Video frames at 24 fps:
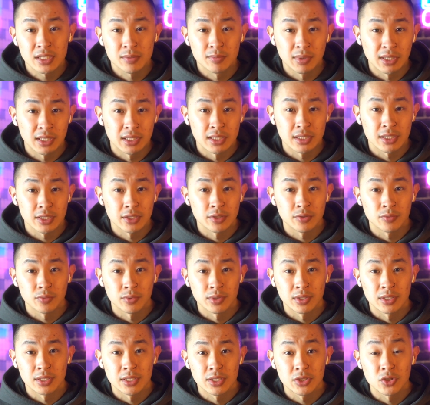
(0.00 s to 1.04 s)
Because it
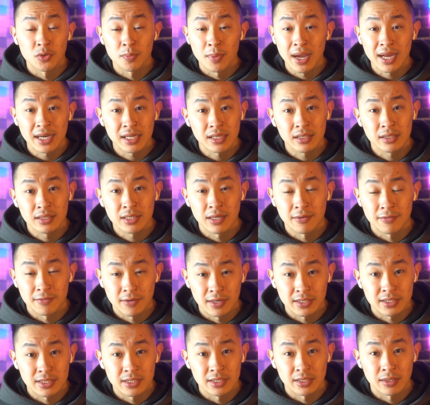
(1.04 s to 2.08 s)
was dramatically
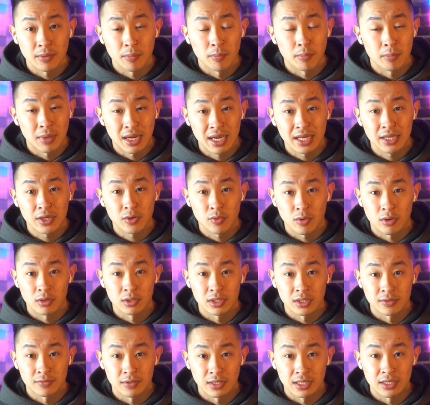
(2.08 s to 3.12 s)
affecting my
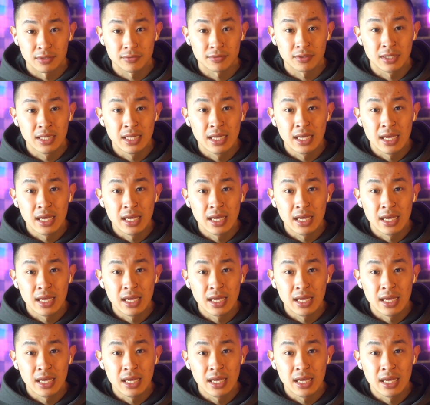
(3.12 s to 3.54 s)
quality of life